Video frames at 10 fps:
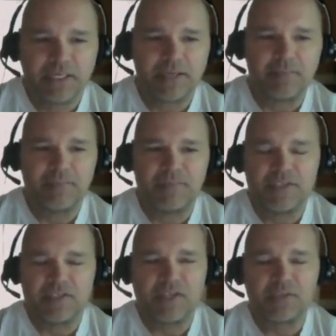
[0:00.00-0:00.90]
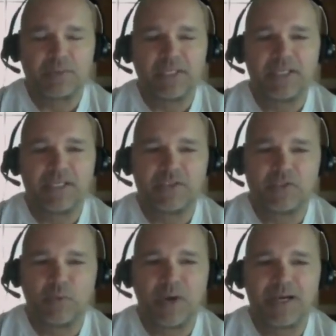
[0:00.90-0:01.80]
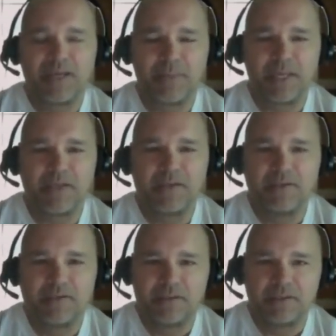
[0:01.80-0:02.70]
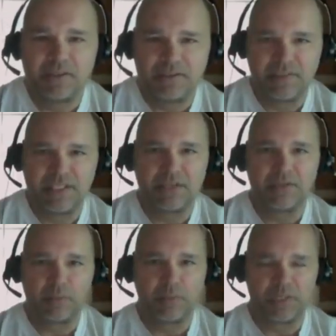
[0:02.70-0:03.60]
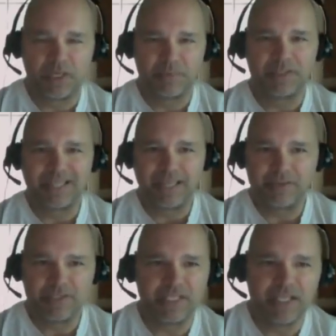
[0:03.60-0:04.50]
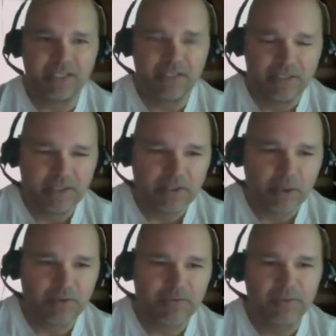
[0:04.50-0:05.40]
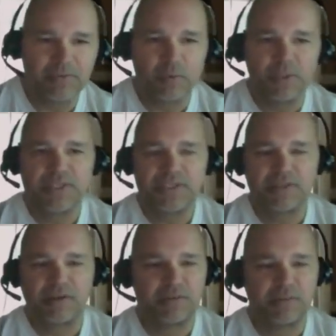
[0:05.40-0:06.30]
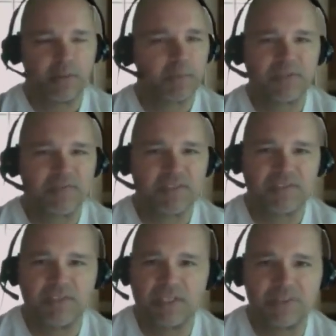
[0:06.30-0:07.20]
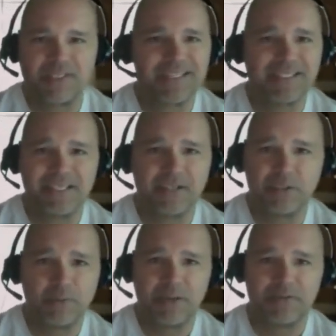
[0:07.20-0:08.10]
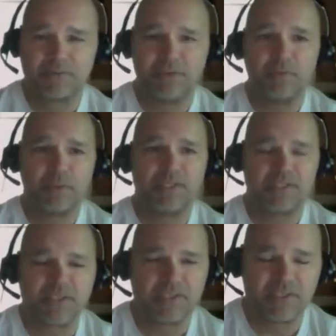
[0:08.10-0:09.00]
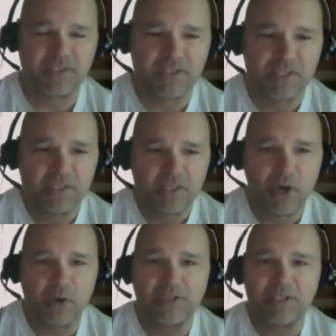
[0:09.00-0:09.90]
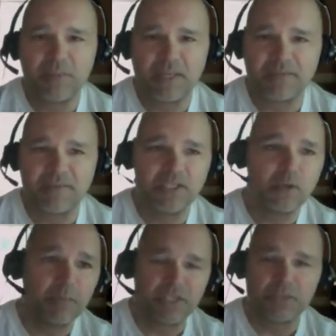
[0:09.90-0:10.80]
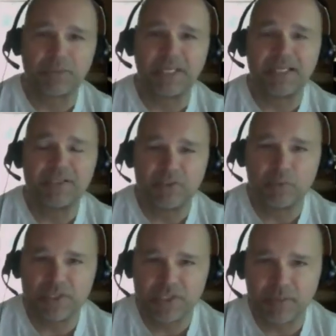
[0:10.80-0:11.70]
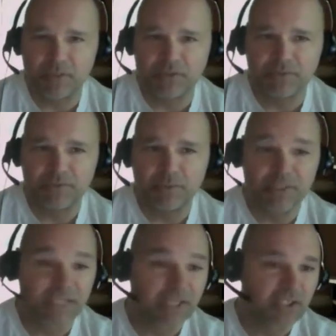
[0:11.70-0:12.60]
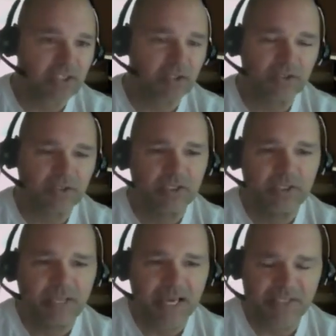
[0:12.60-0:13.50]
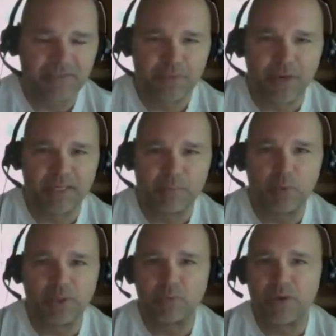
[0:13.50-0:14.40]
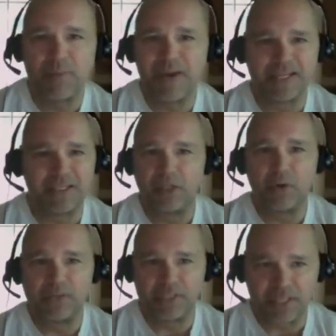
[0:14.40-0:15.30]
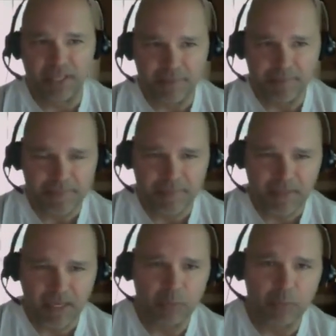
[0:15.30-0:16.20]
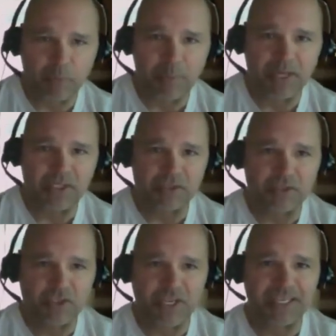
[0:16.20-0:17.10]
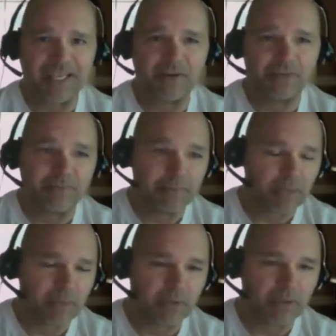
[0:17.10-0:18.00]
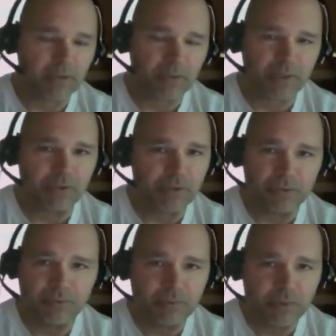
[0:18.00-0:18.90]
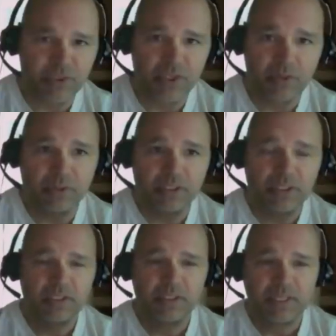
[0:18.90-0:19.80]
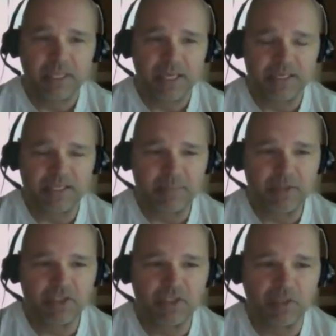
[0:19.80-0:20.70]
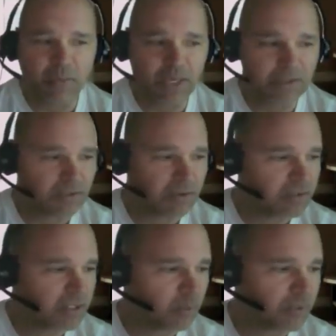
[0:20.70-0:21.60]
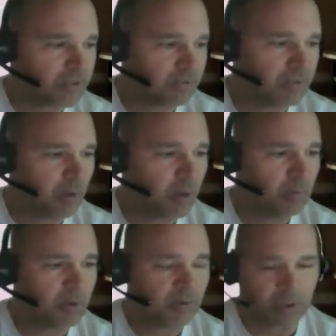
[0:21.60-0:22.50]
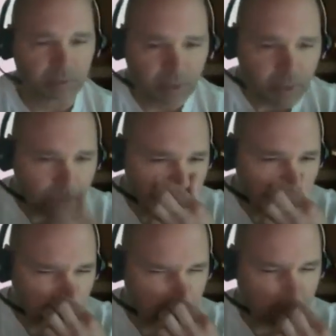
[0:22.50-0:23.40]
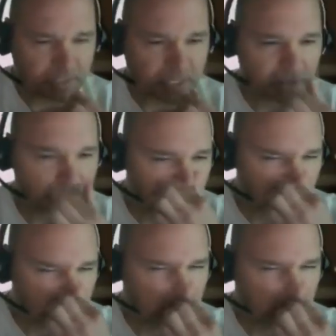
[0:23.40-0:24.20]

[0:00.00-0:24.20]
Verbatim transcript: Um, this does relate to why I made the video that will be coming later today on Free Voice. The purpose of this video is not to tell you about Free Voice. This is its own independent video, but it's related to what's coming on Free Voice. I just looked as of Friday morning. Rob hadn't loaded it yet. I will remind you to check it out. He probably will load around noon or so, and an email should go out to those that went to Hobo Code. Uh, .com.